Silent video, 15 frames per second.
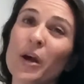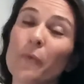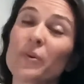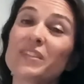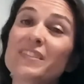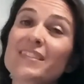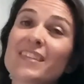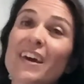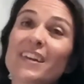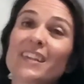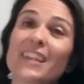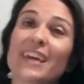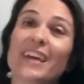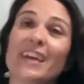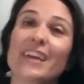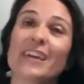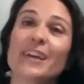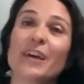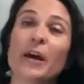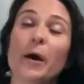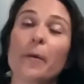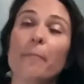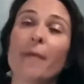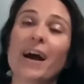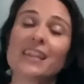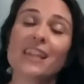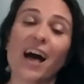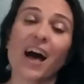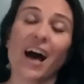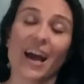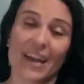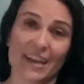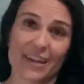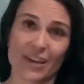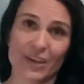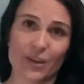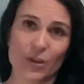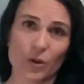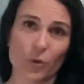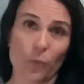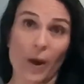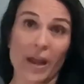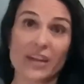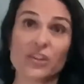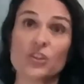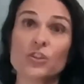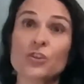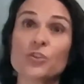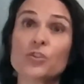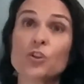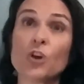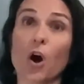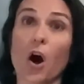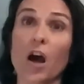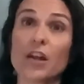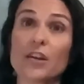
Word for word: when suddenly my line went taut.